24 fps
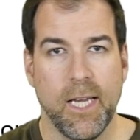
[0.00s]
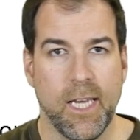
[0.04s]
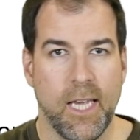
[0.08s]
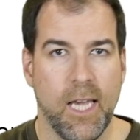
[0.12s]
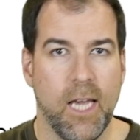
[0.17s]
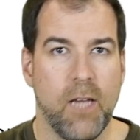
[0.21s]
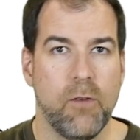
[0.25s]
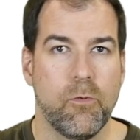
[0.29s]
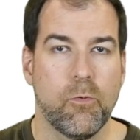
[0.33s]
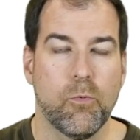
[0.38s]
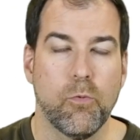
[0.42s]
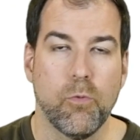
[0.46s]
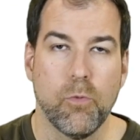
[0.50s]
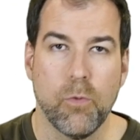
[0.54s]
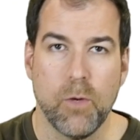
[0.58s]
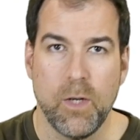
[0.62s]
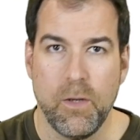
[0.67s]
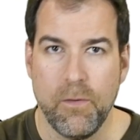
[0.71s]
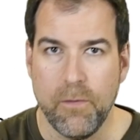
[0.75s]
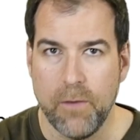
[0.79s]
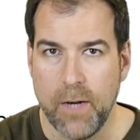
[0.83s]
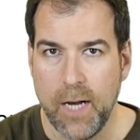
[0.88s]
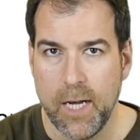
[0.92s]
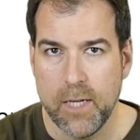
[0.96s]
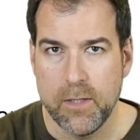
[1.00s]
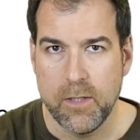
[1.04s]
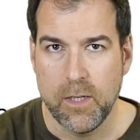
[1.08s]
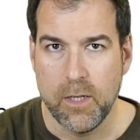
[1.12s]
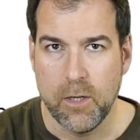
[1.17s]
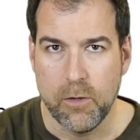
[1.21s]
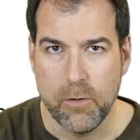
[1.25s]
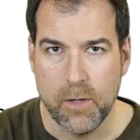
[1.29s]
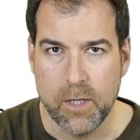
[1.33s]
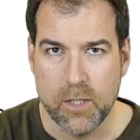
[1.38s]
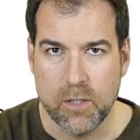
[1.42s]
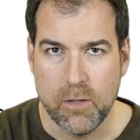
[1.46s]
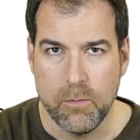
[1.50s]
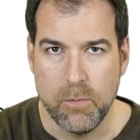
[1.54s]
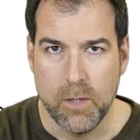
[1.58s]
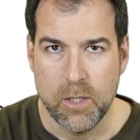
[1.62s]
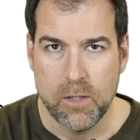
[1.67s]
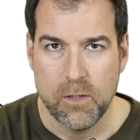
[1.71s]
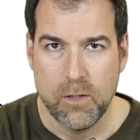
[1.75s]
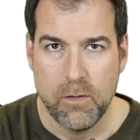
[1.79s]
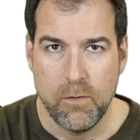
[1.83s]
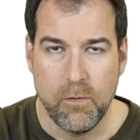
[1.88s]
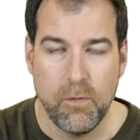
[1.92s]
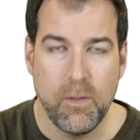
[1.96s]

again, revising our estimates.